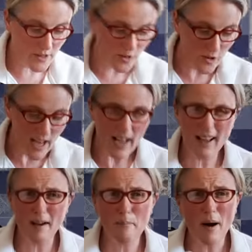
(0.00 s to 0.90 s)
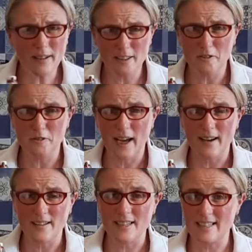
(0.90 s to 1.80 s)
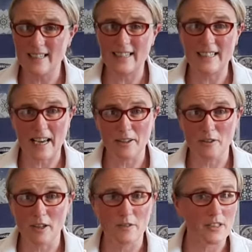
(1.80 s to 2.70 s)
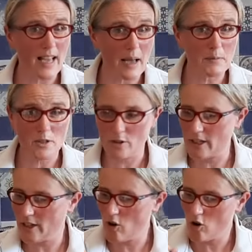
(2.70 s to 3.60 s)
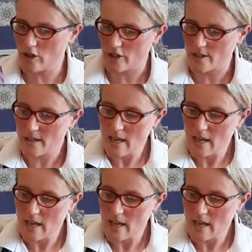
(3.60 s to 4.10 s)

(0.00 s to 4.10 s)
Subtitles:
So a bottle of that as a little thank you gift is absolutely gorgeous.